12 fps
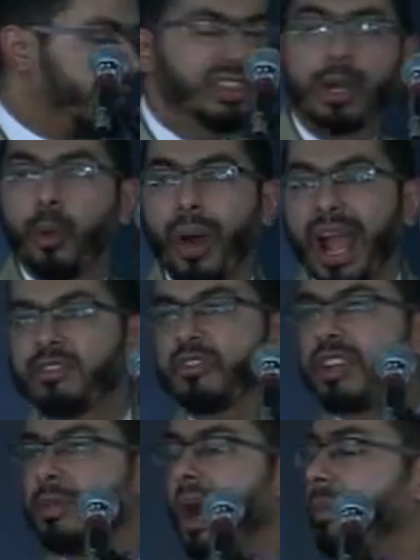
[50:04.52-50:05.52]
even the wives
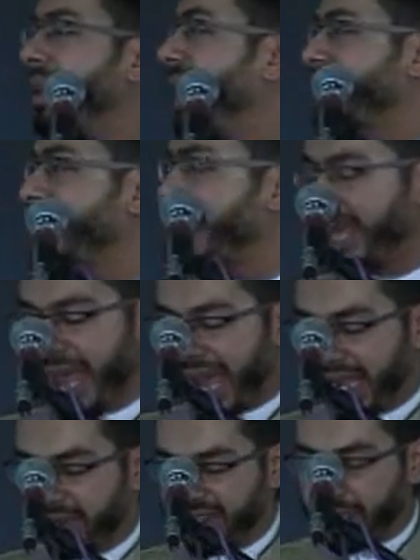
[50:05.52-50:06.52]
of Imam al-Hassan,
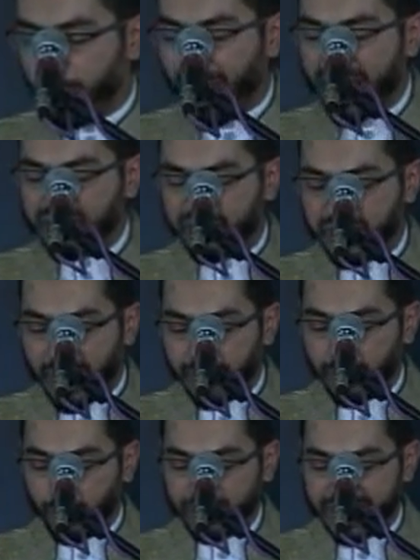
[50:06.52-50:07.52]
and even the wives of
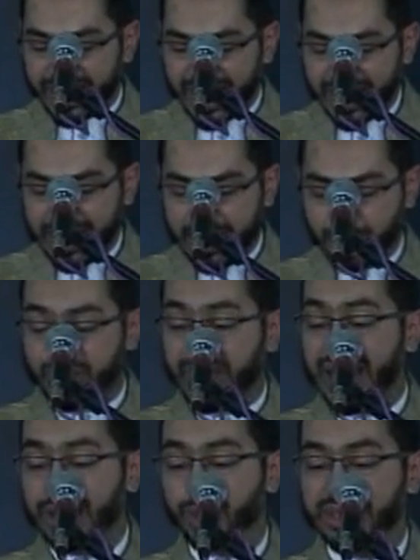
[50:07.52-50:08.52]
Imam al-Hussein alayhi
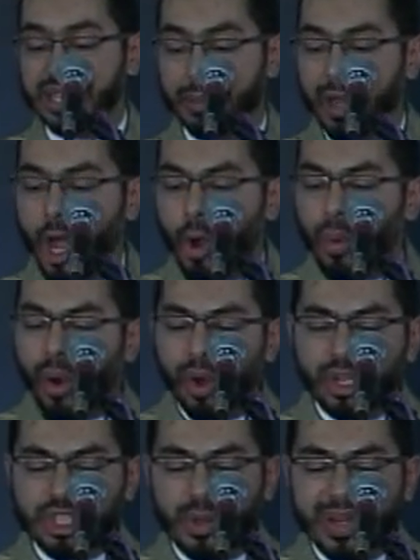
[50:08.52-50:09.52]
salatu wasalam, were
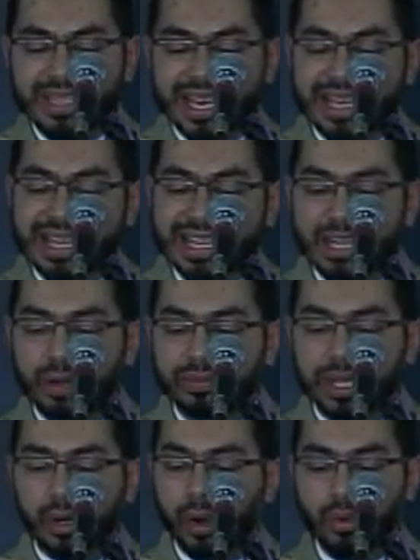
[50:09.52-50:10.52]
also in a league
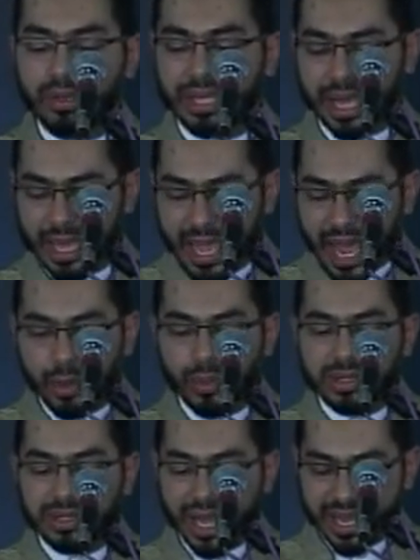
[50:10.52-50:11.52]
of their own there.
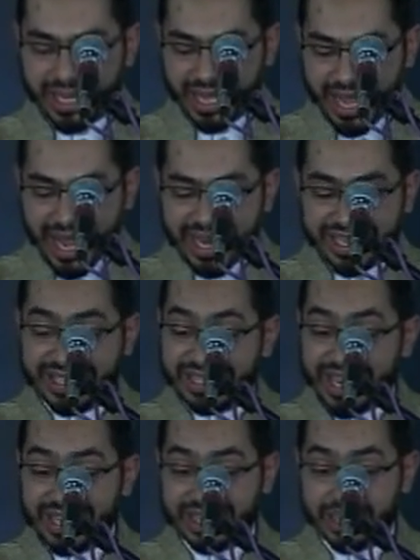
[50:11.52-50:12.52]
And wallahi, it is
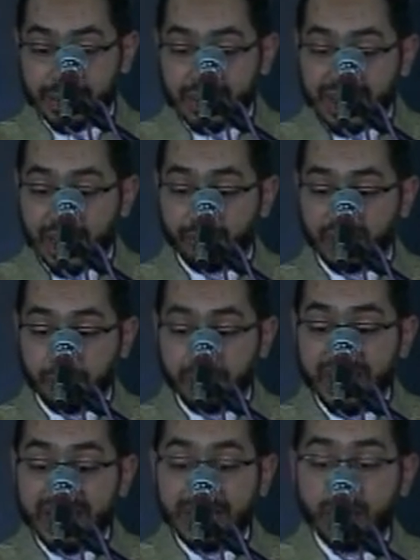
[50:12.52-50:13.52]
stated that for
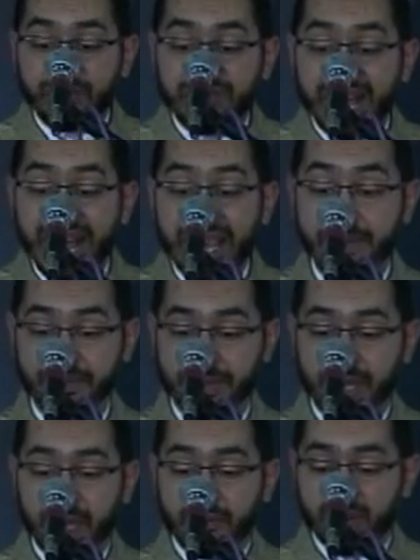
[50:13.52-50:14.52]
that period of time,
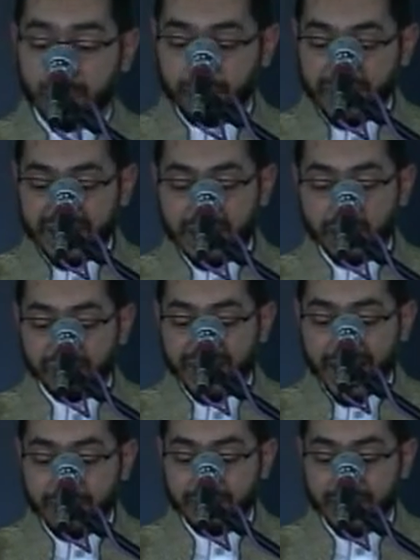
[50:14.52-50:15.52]

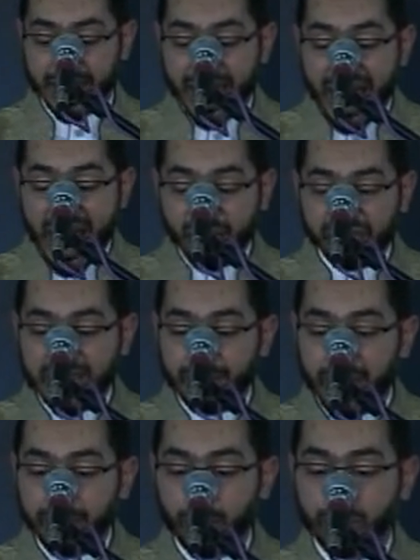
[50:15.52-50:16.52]
there, after
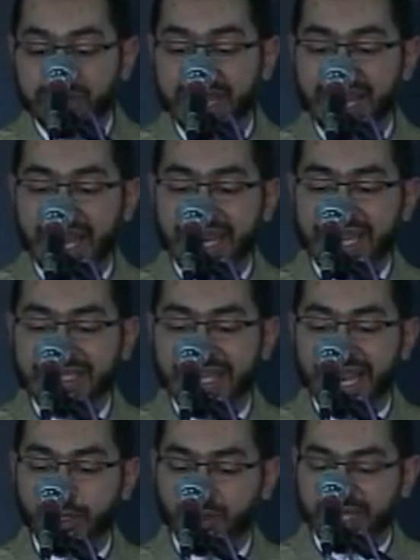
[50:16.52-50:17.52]
Imam al-Hussein alayhi
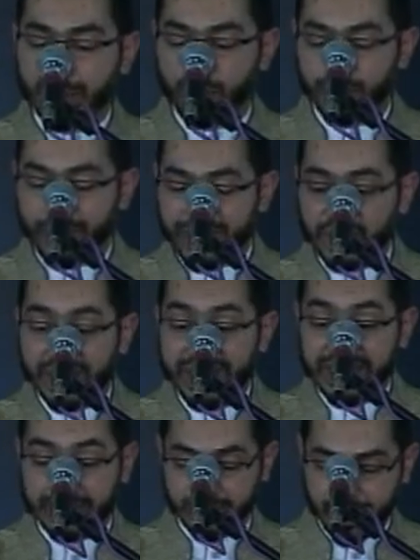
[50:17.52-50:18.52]
salatu wasalam was made
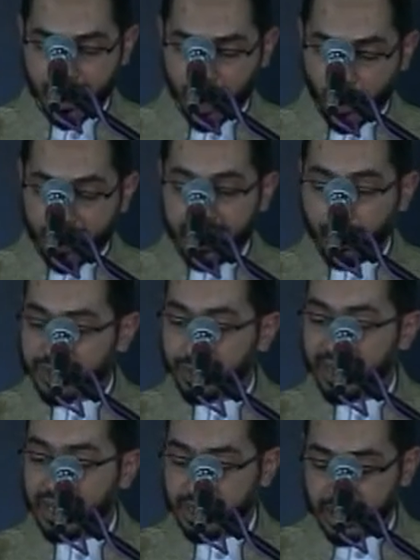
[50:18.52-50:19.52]
shaheed, when
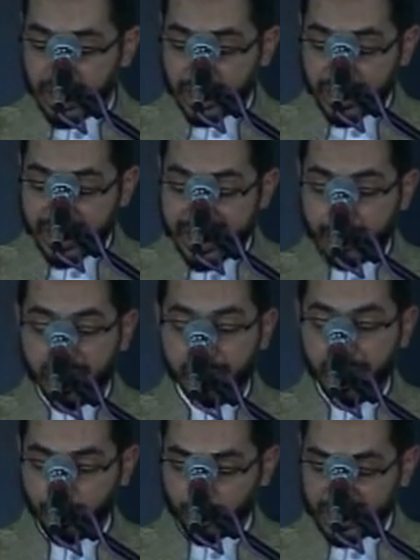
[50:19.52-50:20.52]

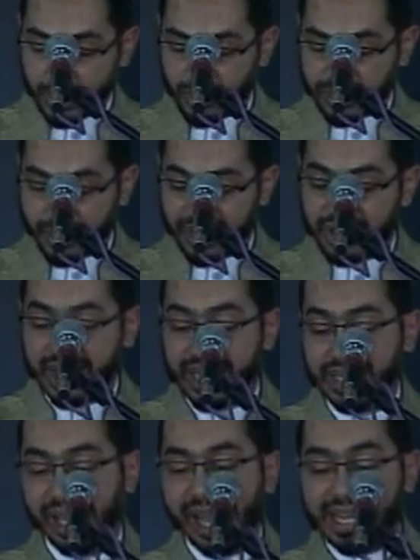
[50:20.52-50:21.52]
Imam Hussein was made
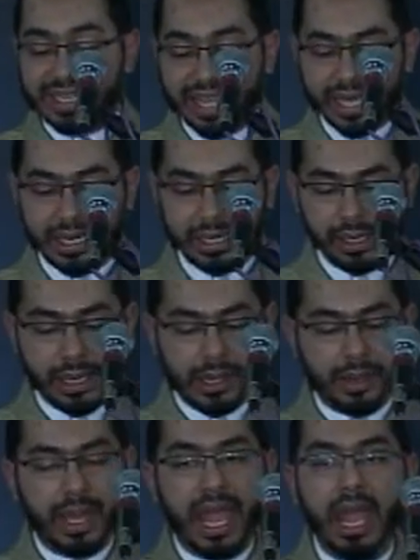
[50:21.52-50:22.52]
shaheed, then
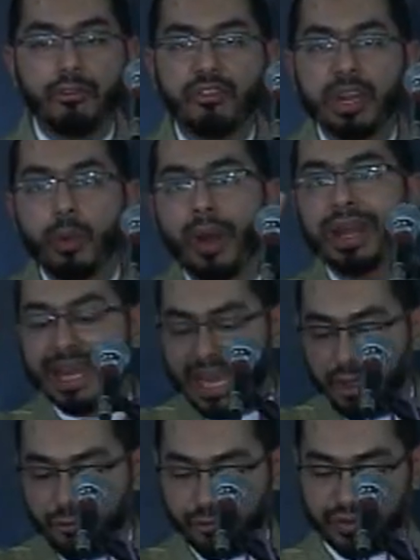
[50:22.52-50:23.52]

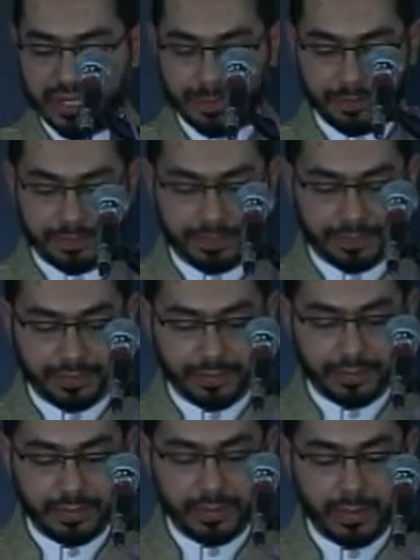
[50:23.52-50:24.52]
everyone left.
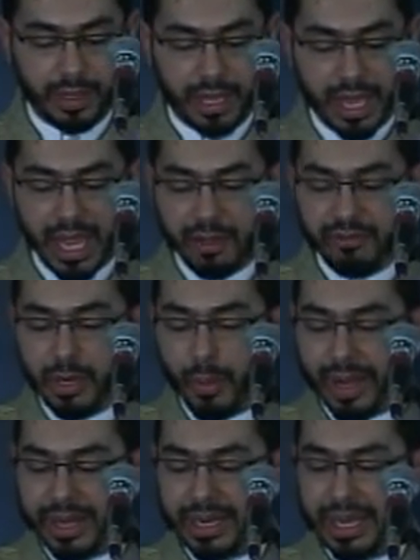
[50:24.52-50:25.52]

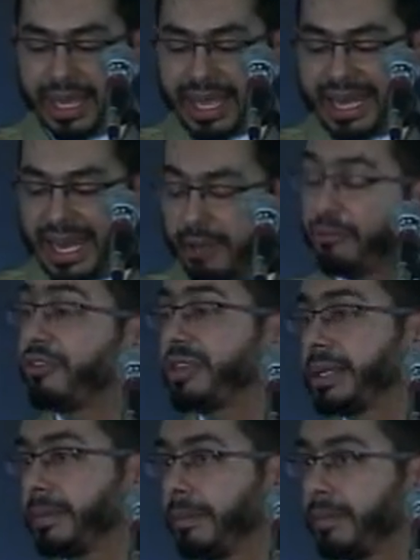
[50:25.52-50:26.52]
Everyone
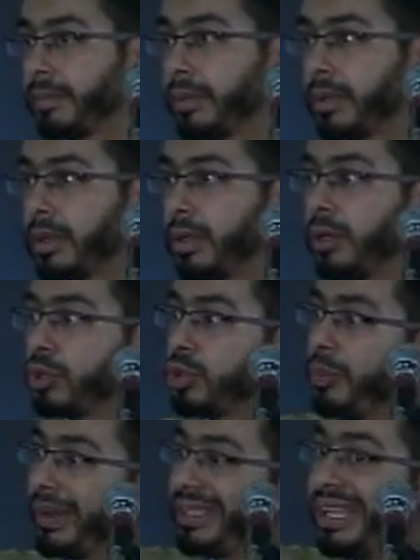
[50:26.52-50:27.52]
left
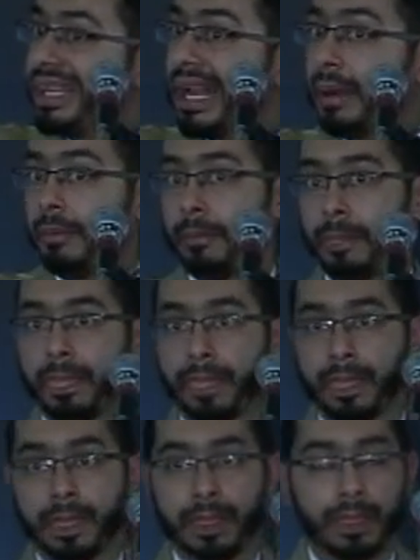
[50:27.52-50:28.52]
to Medina.
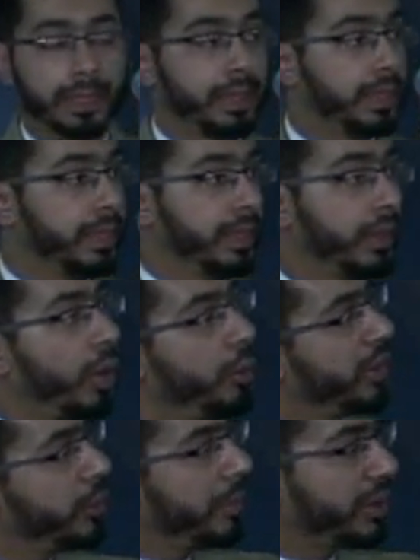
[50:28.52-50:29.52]

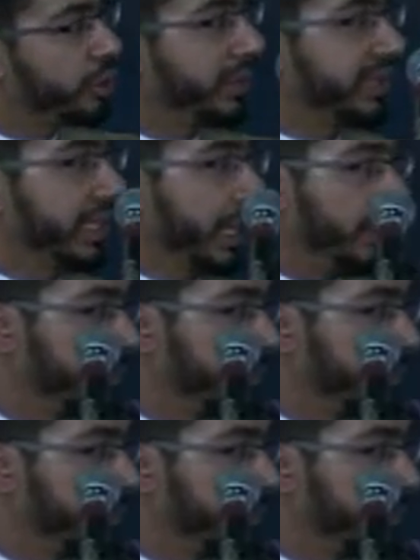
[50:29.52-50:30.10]
All went way back to Medina.